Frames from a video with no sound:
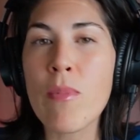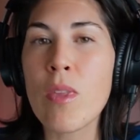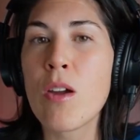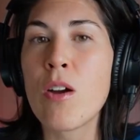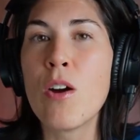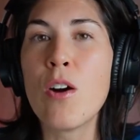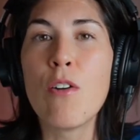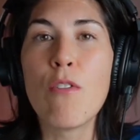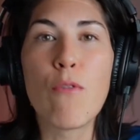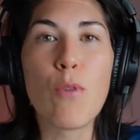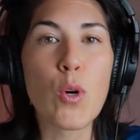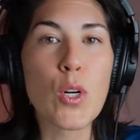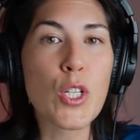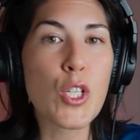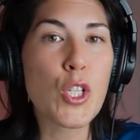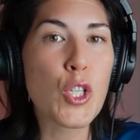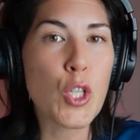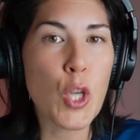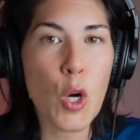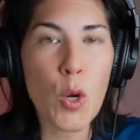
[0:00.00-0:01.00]
For
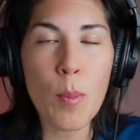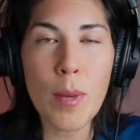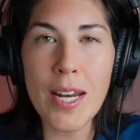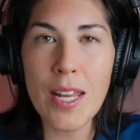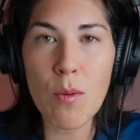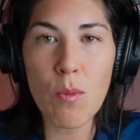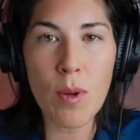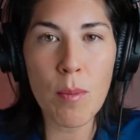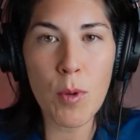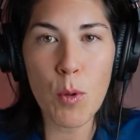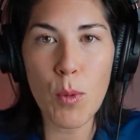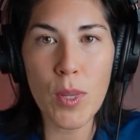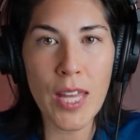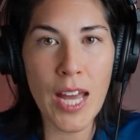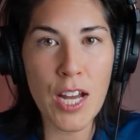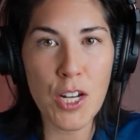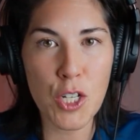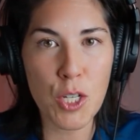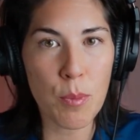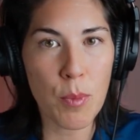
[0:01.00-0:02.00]
so many women with
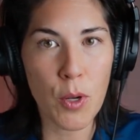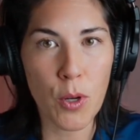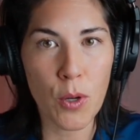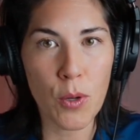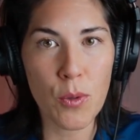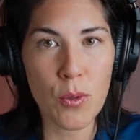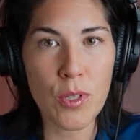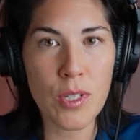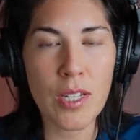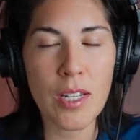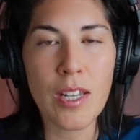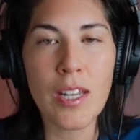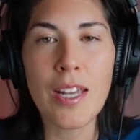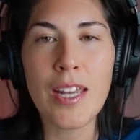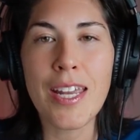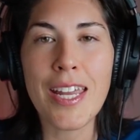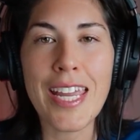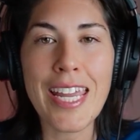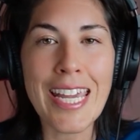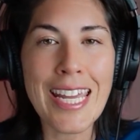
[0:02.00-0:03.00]
Hashimoto's,
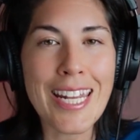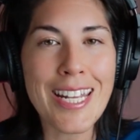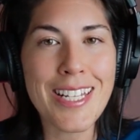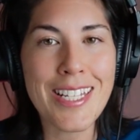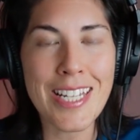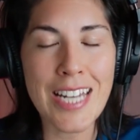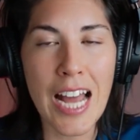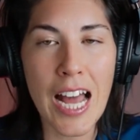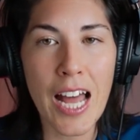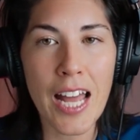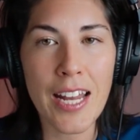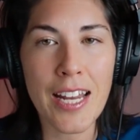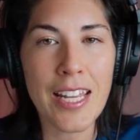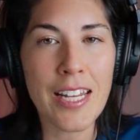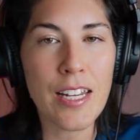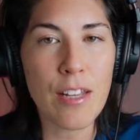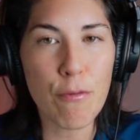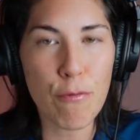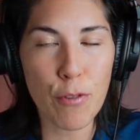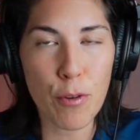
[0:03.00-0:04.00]
it is not an
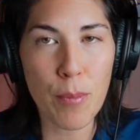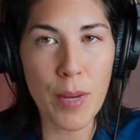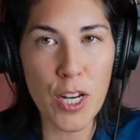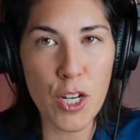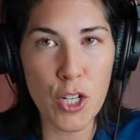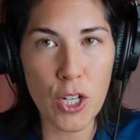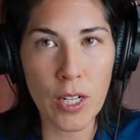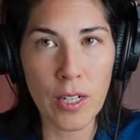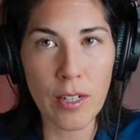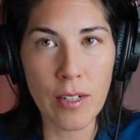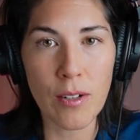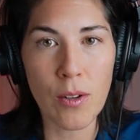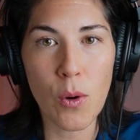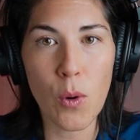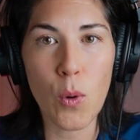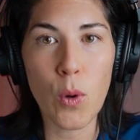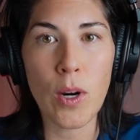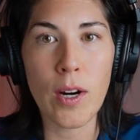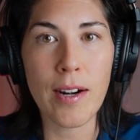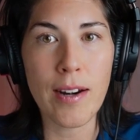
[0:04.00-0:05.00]
information
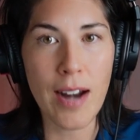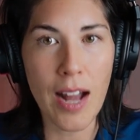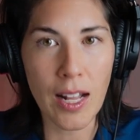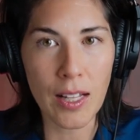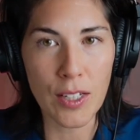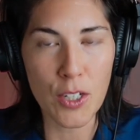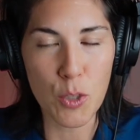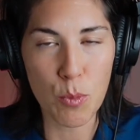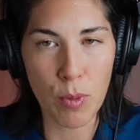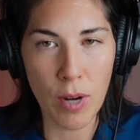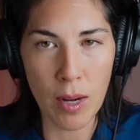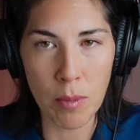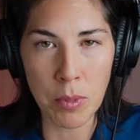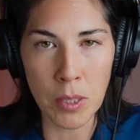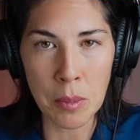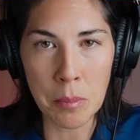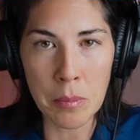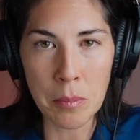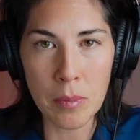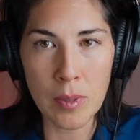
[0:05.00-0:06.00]
or a knowledge
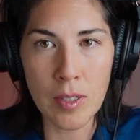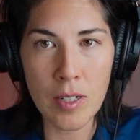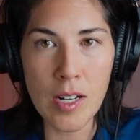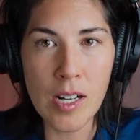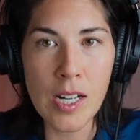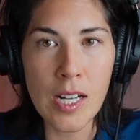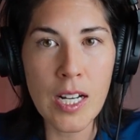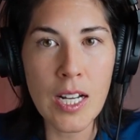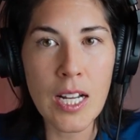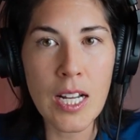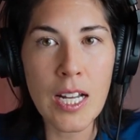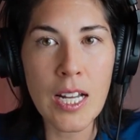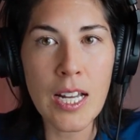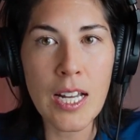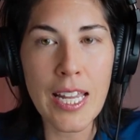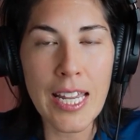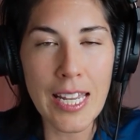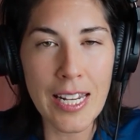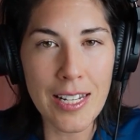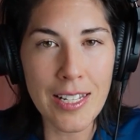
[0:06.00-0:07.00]
problem.
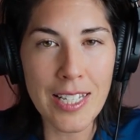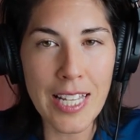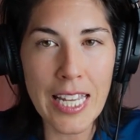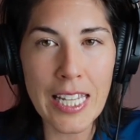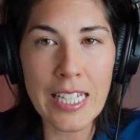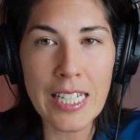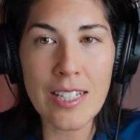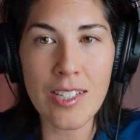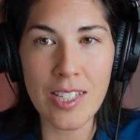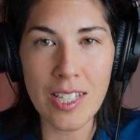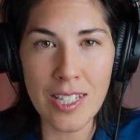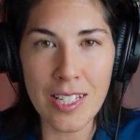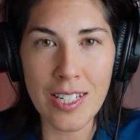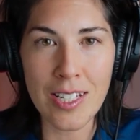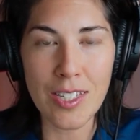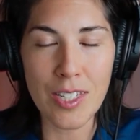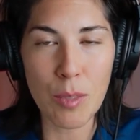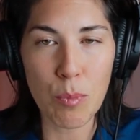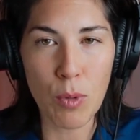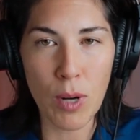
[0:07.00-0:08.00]
It is a
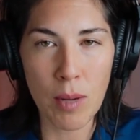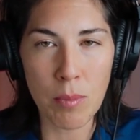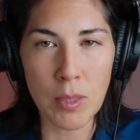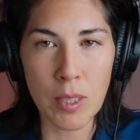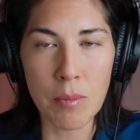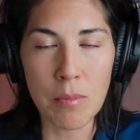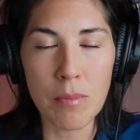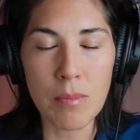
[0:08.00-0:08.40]
consistency problem.